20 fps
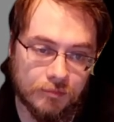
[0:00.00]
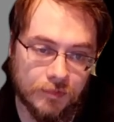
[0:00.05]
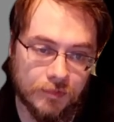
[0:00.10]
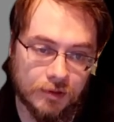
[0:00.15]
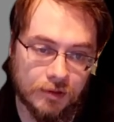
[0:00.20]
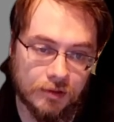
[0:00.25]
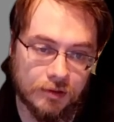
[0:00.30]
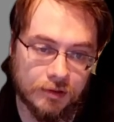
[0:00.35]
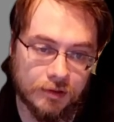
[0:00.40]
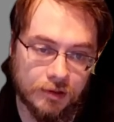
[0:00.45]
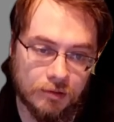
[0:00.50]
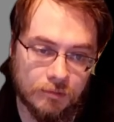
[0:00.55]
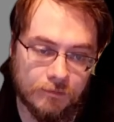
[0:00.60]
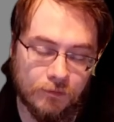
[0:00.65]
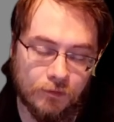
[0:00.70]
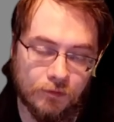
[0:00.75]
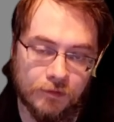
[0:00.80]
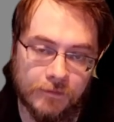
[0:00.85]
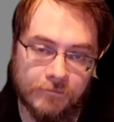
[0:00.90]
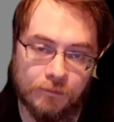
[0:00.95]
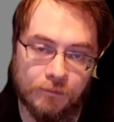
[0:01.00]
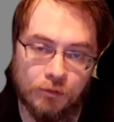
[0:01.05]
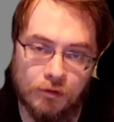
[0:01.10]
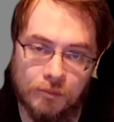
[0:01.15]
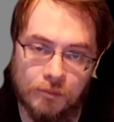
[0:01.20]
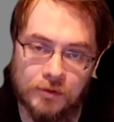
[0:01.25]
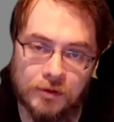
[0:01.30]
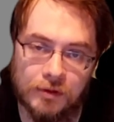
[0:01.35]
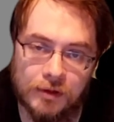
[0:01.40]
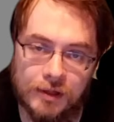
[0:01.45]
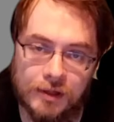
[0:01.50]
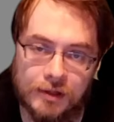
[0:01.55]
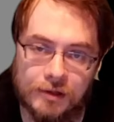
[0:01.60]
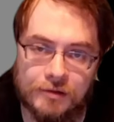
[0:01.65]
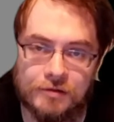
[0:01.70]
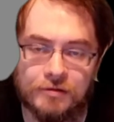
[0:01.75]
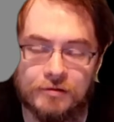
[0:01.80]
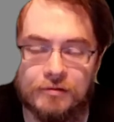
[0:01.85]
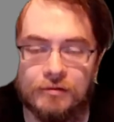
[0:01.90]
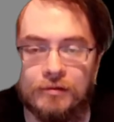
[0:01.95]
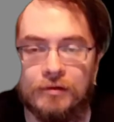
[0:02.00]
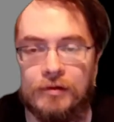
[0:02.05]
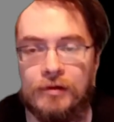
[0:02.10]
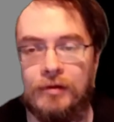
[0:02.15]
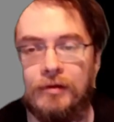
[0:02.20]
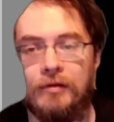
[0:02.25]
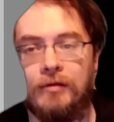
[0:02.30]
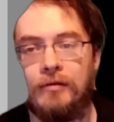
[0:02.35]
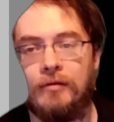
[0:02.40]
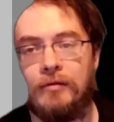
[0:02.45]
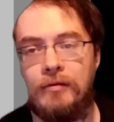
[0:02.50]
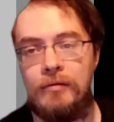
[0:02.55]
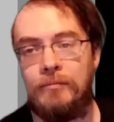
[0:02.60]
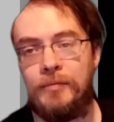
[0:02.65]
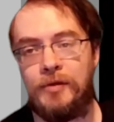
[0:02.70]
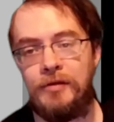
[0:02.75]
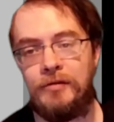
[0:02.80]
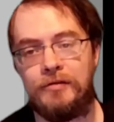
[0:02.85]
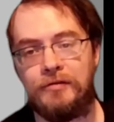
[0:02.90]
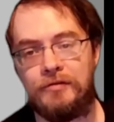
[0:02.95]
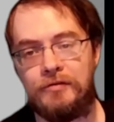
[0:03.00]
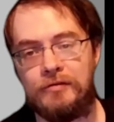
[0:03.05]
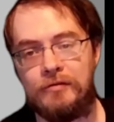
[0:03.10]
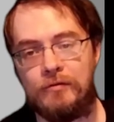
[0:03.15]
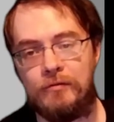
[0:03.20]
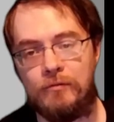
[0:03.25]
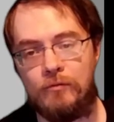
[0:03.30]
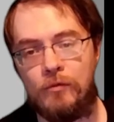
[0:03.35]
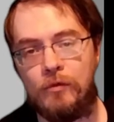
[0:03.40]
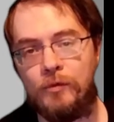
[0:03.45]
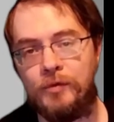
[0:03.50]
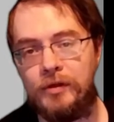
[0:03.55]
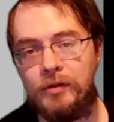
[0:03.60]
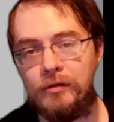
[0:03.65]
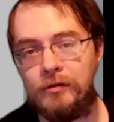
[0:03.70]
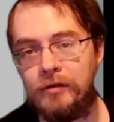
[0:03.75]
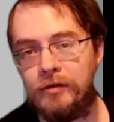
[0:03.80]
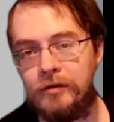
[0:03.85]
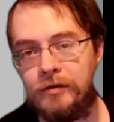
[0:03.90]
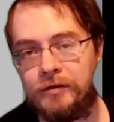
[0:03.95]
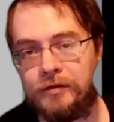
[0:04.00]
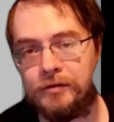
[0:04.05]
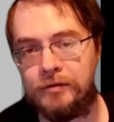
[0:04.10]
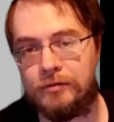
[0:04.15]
unhelpful to throw up your hands, because what we learned